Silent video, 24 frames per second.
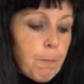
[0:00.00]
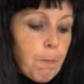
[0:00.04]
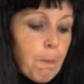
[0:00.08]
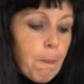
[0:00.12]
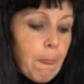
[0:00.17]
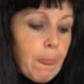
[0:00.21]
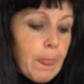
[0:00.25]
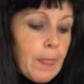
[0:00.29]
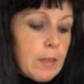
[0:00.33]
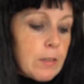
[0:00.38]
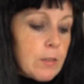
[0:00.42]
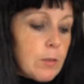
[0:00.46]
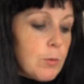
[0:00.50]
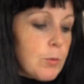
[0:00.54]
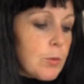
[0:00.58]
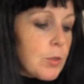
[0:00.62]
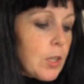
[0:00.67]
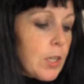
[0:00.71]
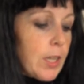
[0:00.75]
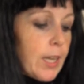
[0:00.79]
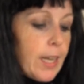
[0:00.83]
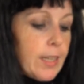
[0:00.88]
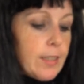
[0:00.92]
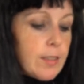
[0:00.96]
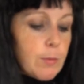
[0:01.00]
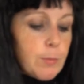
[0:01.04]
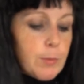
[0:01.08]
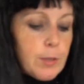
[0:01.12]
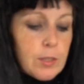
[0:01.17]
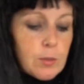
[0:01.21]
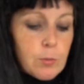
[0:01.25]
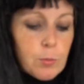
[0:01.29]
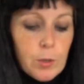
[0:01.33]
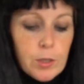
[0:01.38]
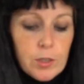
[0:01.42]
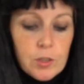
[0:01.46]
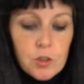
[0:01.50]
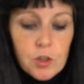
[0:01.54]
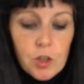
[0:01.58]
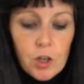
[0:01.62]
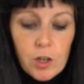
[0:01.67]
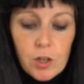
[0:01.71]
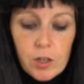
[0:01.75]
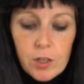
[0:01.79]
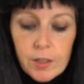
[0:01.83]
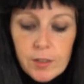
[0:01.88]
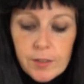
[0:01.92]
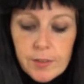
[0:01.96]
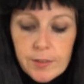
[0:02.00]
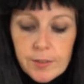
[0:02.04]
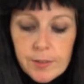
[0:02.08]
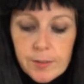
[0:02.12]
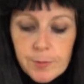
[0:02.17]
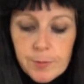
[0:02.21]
So I'm just going to get some of this white chocolate